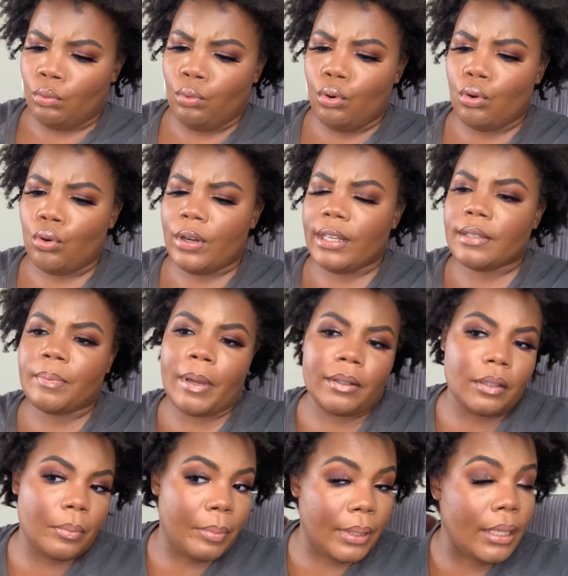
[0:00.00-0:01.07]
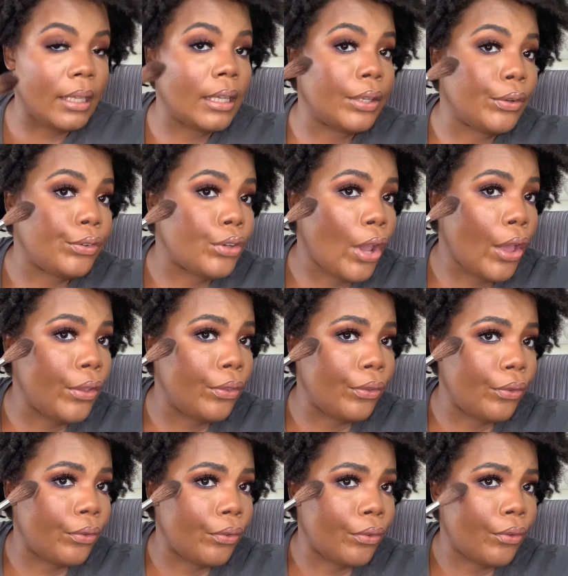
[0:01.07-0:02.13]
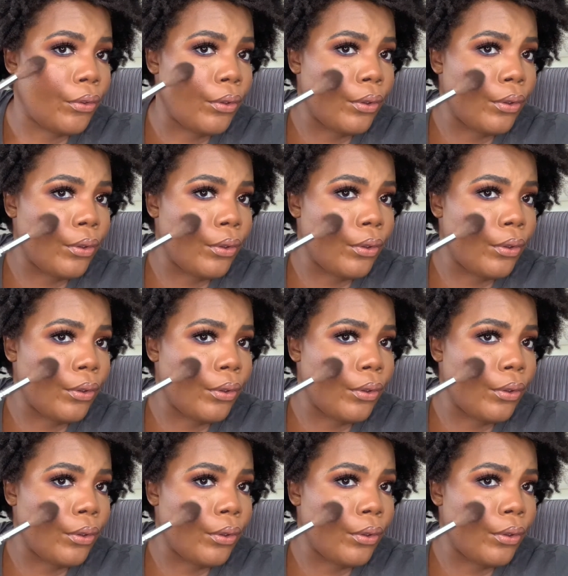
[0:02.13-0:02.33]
Ooh, this about to be intense.